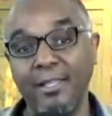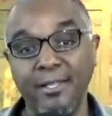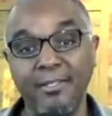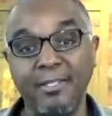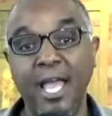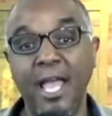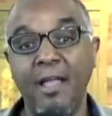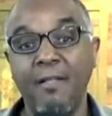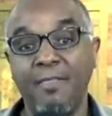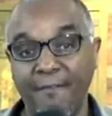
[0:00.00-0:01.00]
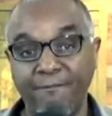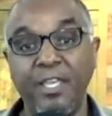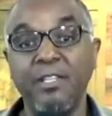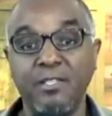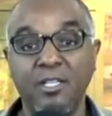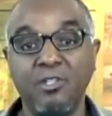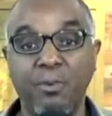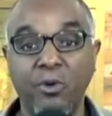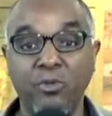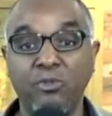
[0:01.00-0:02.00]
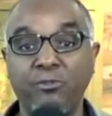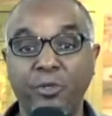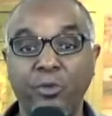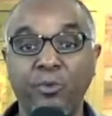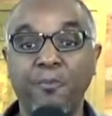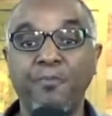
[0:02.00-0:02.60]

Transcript: this that feeds us spiritual food.